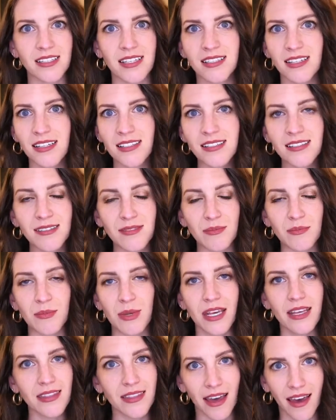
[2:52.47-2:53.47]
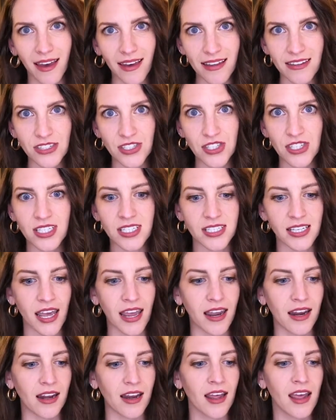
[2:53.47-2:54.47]
It doesn't mean that. It's just
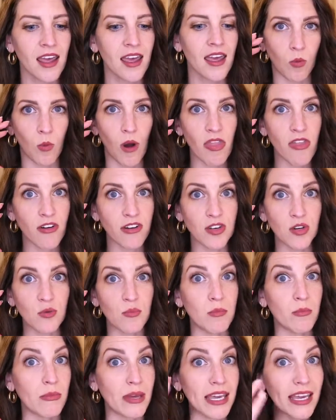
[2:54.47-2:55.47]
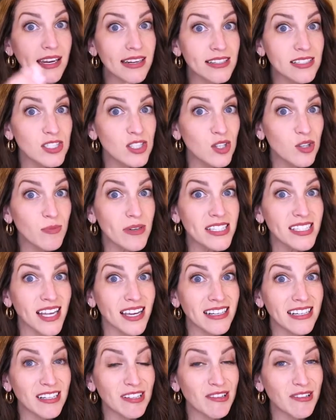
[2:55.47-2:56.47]
saying whether you mean to be
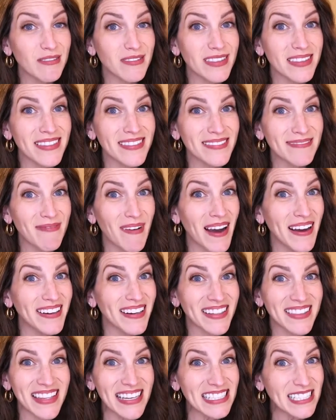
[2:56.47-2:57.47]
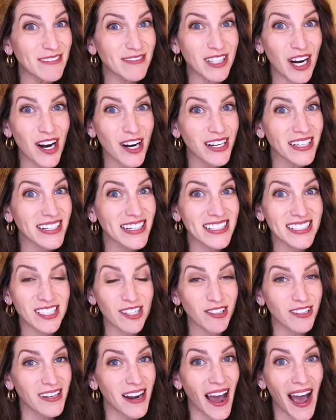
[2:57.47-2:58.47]
setting your mind on things of darkness
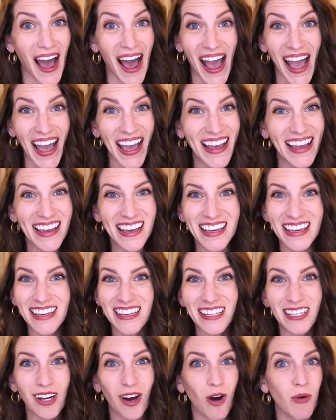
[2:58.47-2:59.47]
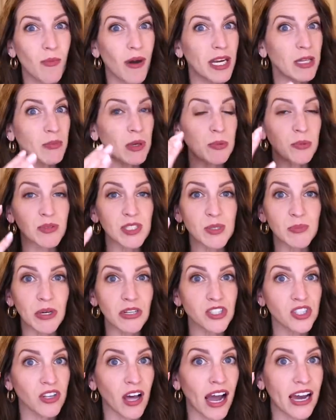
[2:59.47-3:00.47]
or not. You know, many people's
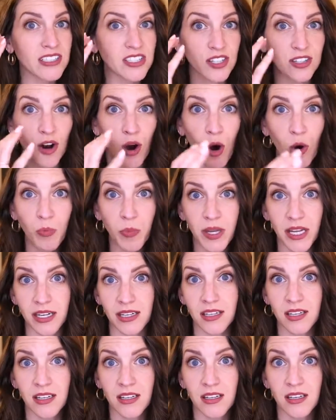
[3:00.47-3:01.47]
spiritual eyes aren't open.